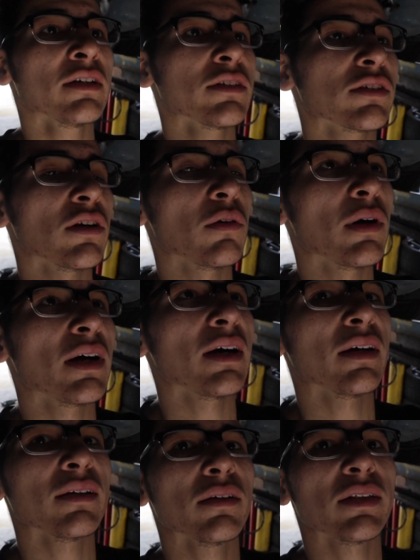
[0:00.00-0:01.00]
So
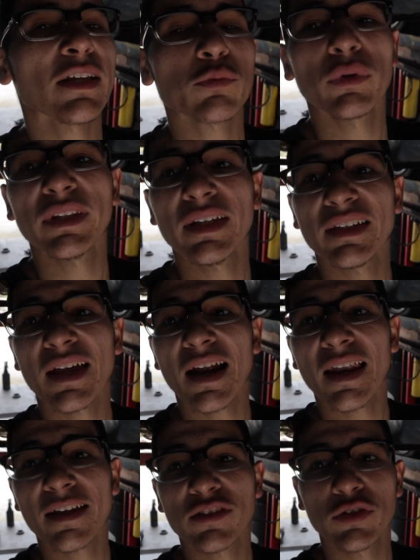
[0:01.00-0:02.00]
uh, that's one thing that
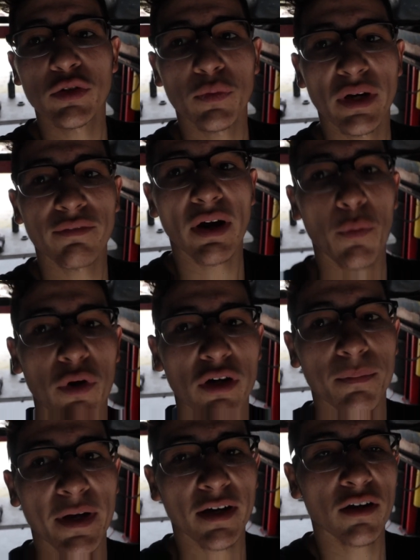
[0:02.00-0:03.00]
I like to do whenever I work
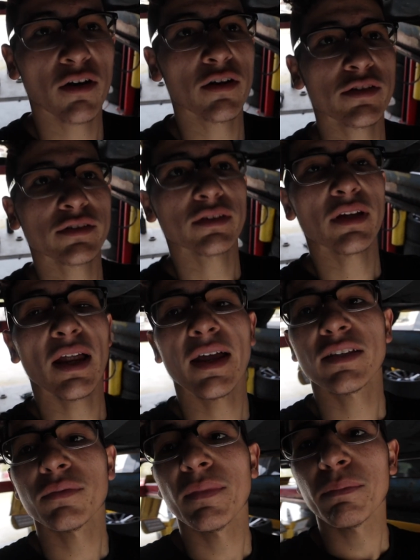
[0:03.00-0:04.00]
on my cars. I
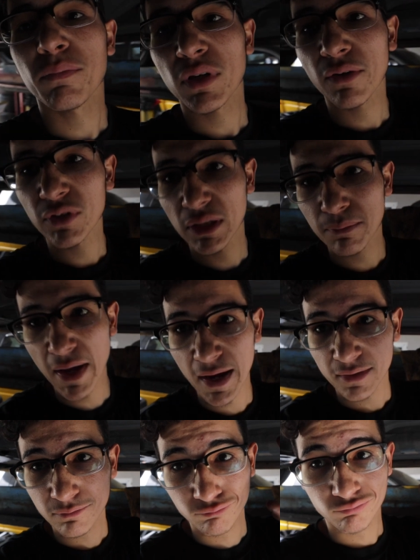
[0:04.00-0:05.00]
like to put everything
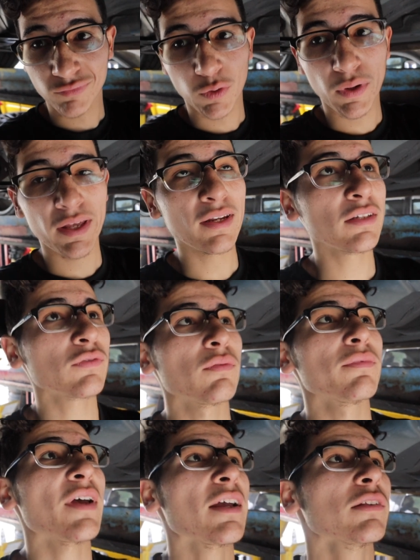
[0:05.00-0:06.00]
back the way it is
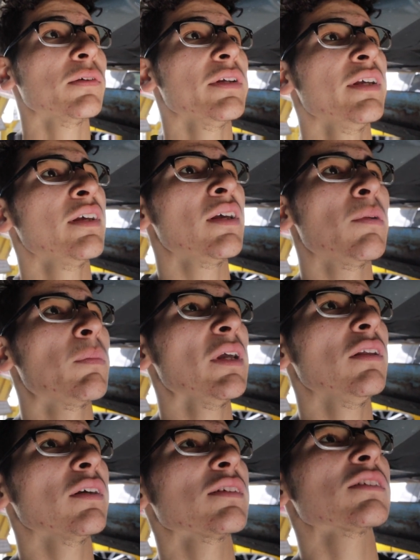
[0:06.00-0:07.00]
from factory,
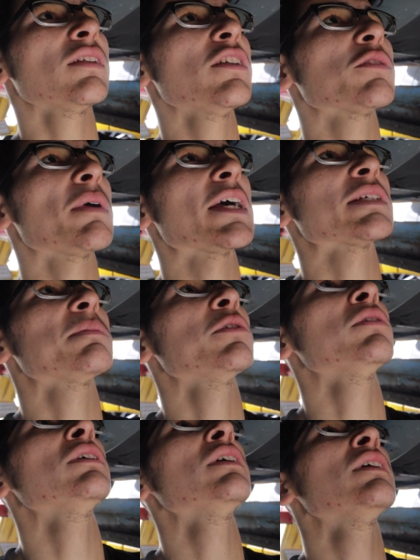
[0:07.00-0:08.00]
make it look as clean as
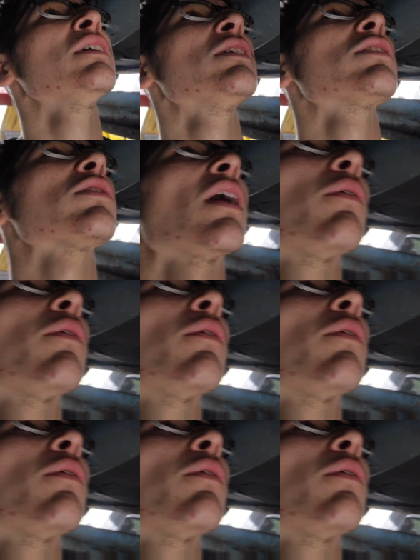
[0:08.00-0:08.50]
possible. So